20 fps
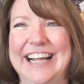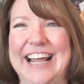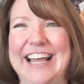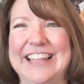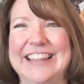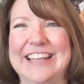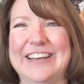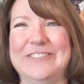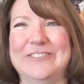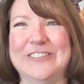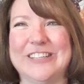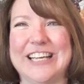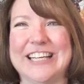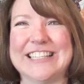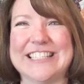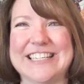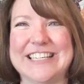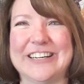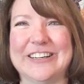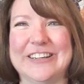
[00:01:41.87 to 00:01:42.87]
and then we'll
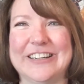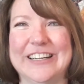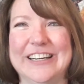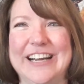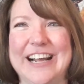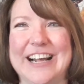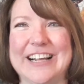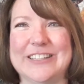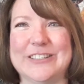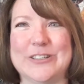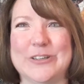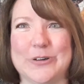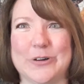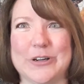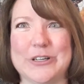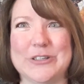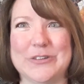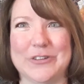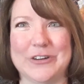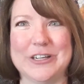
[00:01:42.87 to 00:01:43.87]
get started on
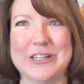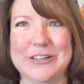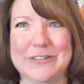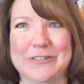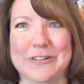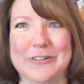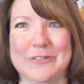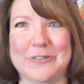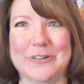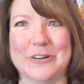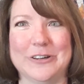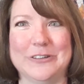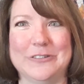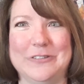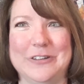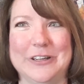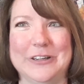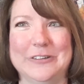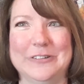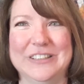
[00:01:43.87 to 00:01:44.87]
stories for a different
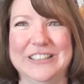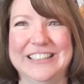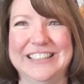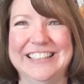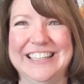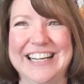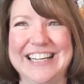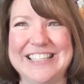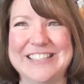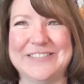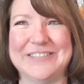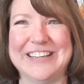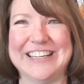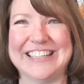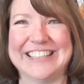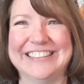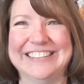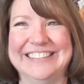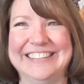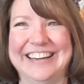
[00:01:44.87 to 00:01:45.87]
worldview next
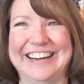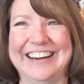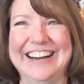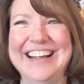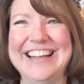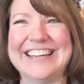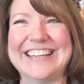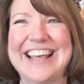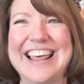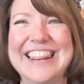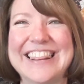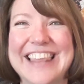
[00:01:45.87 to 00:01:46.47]
week. All right.